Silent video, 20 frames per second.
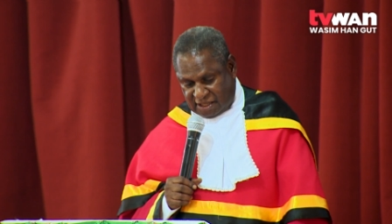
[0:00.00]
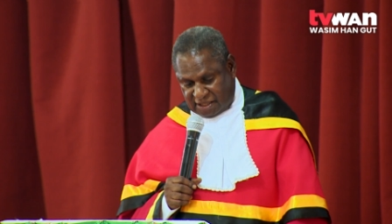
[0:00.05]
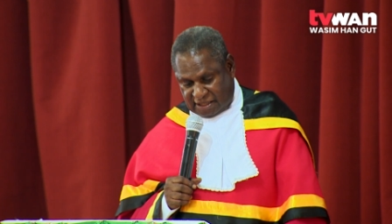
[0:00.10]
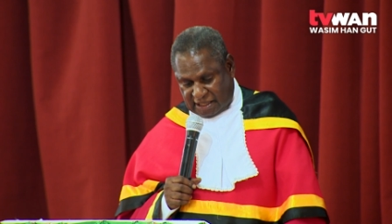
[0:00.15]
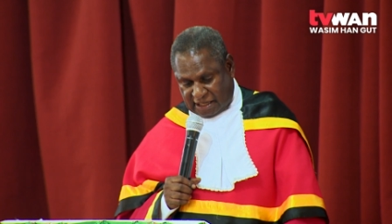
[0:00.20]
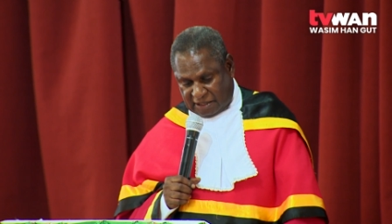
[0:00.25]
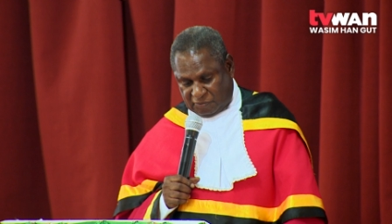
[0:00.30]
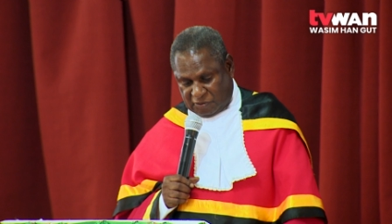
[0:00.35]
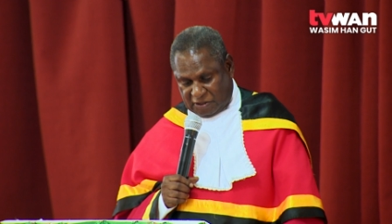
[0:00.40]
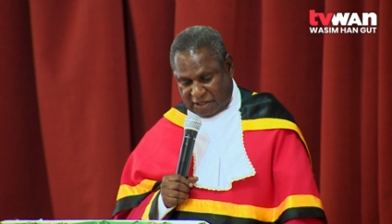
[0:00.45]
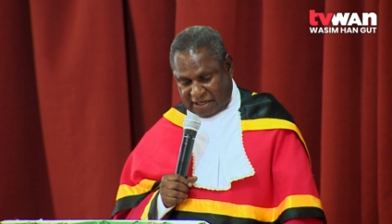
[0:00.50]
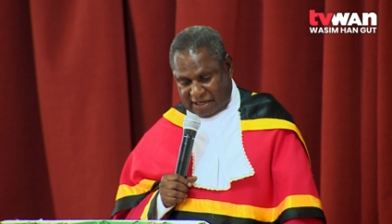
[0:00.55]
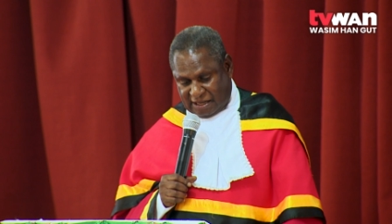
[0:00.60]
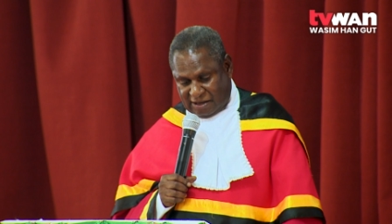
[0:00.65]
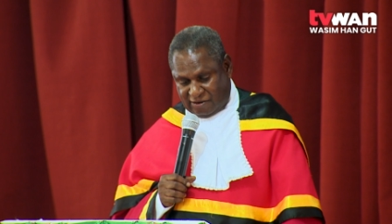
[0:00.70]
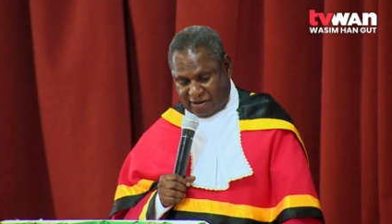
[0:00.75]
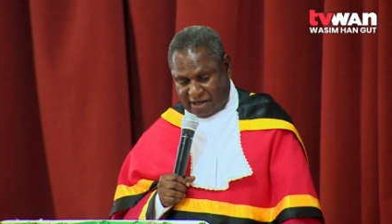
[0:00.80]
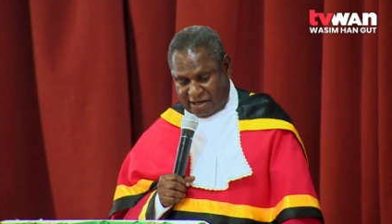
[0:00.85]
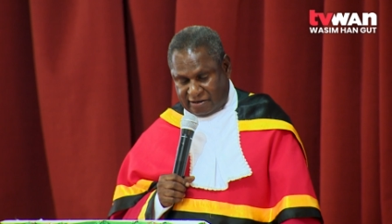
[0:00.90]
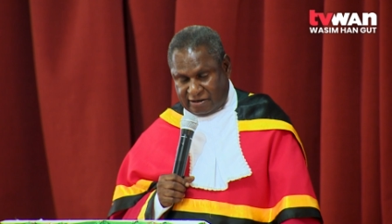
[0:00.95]
than we are
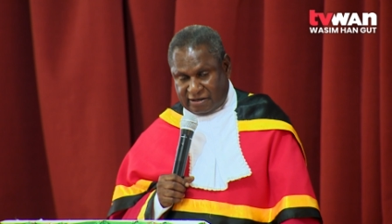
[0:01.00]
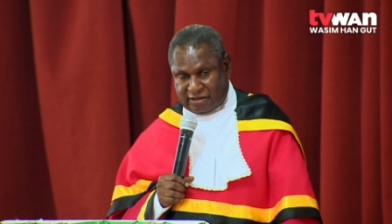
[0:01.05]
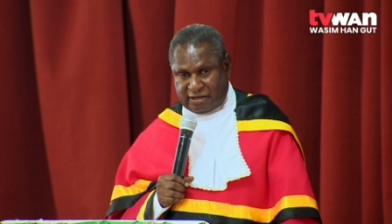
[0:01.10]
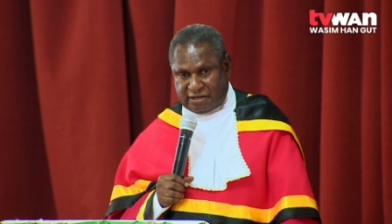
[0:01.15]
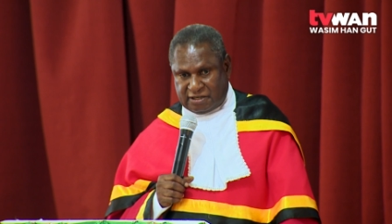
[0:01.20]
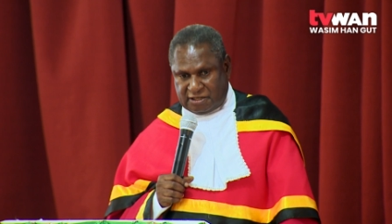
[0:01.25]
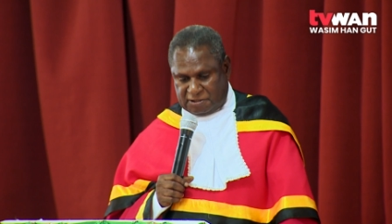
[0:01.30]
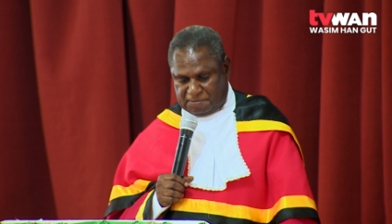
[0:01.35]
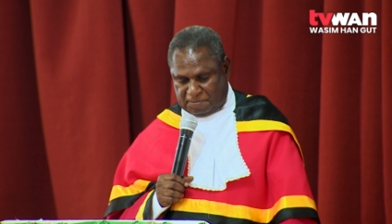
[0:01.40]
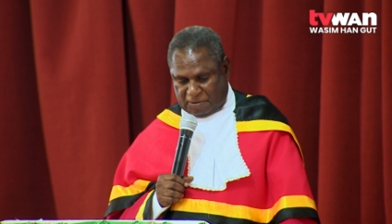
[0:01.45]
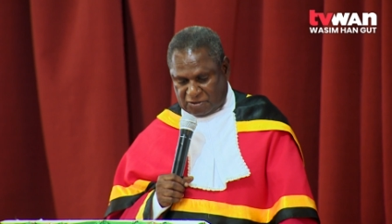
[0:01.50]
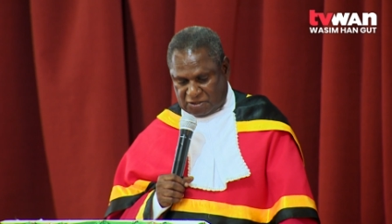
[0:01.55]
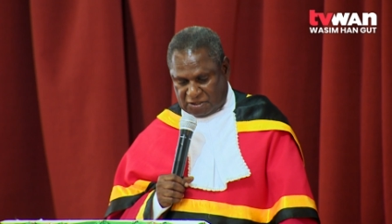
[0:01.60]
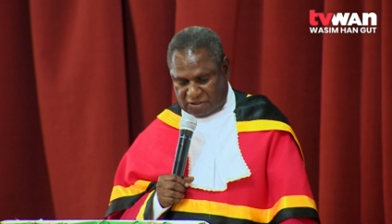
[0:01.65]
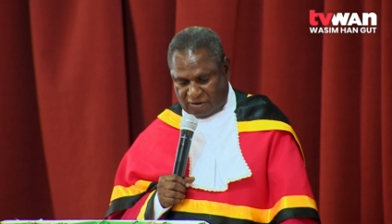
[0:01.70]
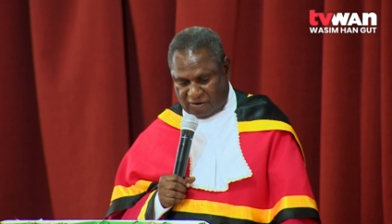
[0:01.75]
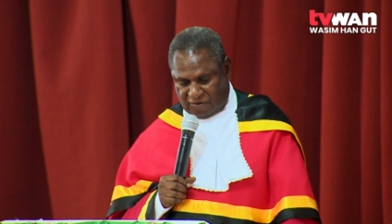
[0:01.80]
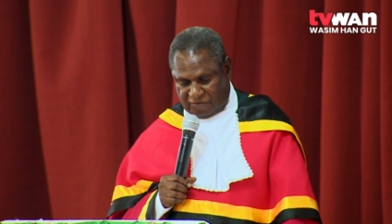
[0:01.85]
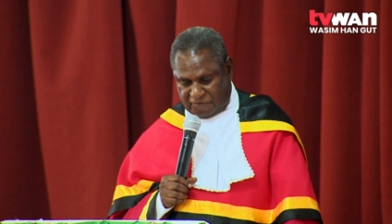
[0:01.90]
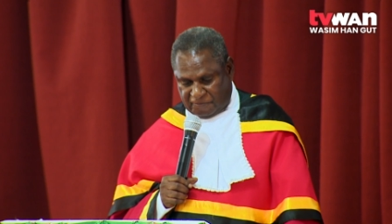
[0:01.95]
now currently
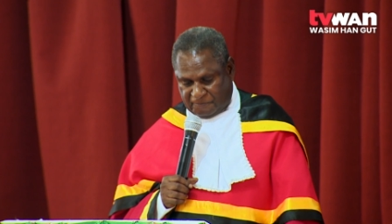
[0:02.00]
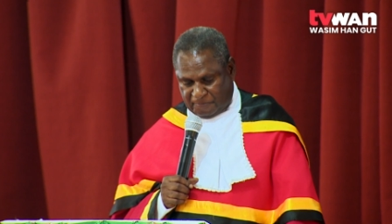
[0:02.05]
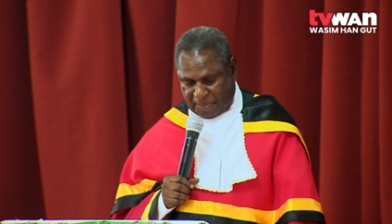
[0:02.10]
disposing of.